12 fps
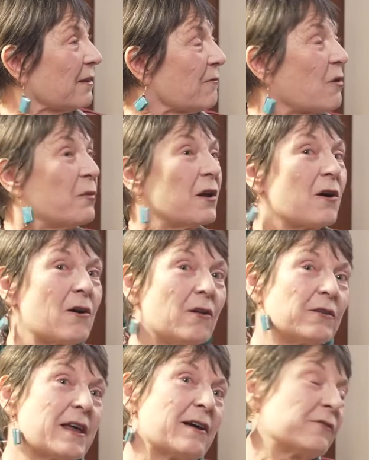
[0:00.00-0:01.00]
what we
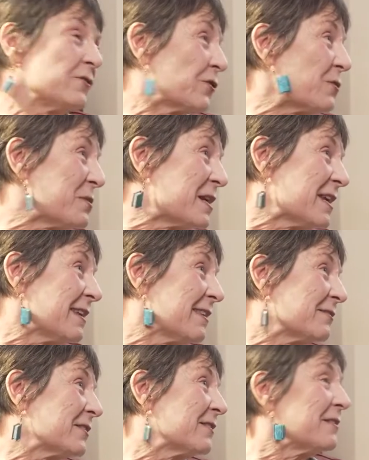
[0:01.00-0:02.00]
call now Germany.
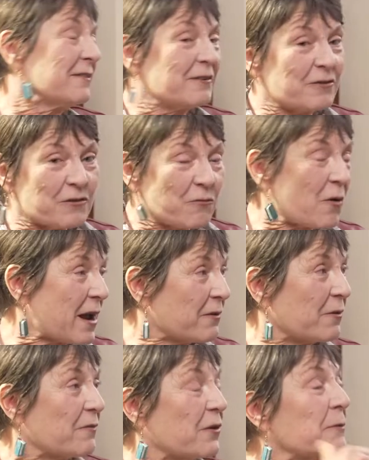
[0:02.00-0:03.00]
This is near the Rhine
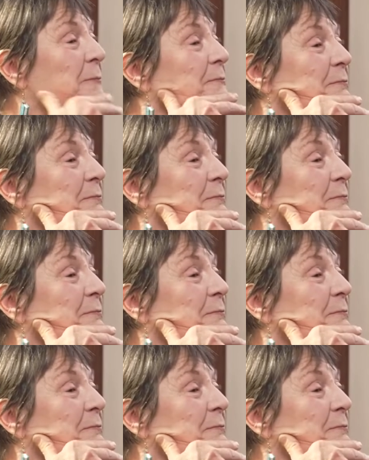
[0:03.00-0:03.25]
River.